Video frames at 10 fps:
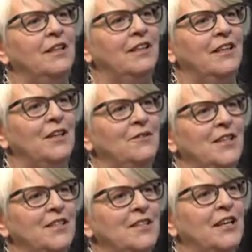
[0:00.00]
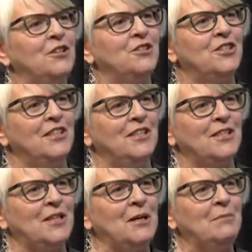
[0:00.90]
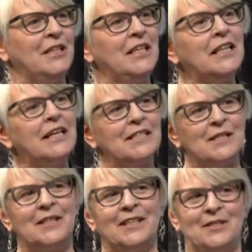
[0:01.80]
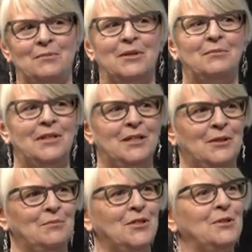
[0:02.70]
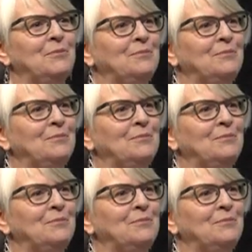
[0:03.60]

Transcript: and think of it as energy and excitement, and that's that's been a big help too.